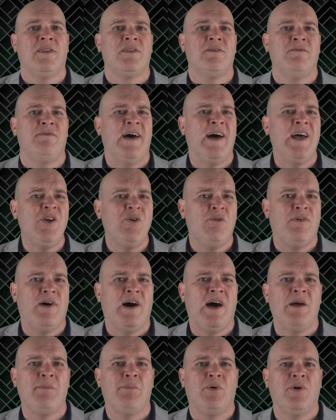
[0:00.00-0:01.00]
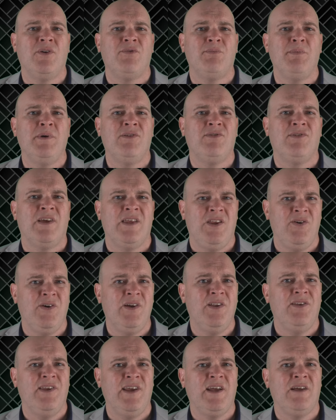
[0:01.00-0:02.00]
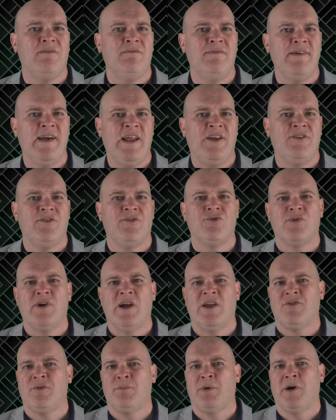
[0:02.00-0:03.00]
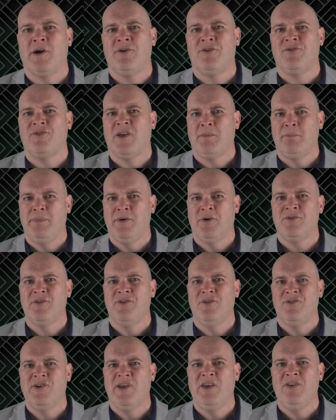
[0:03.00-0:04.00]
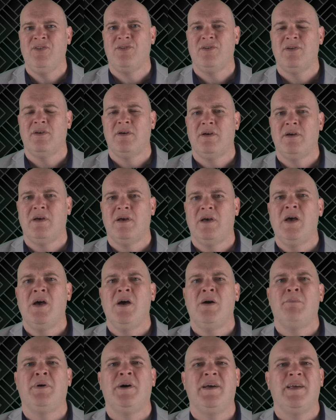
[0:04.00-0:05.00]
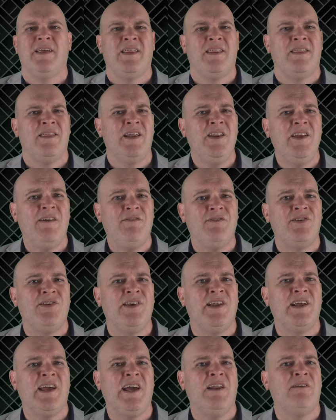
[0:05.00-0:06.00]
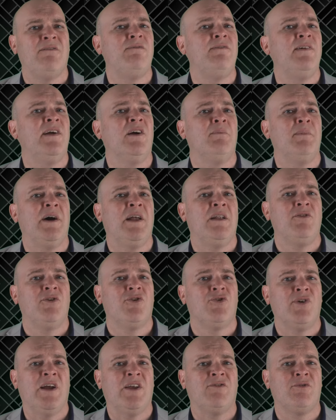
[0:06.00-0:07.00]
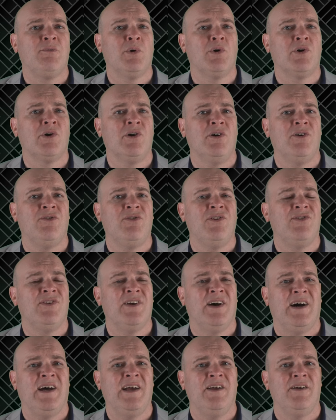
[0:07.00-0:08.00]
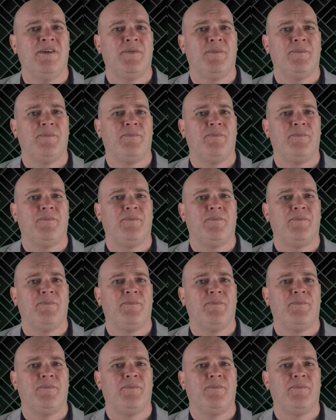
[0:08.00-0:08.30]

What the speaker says: The value of Hyatt points means that you can take advantage of transfer partners like Bilt and Chase, but then you have to dedicate a fair amount of your transferable currencies to Hyatt.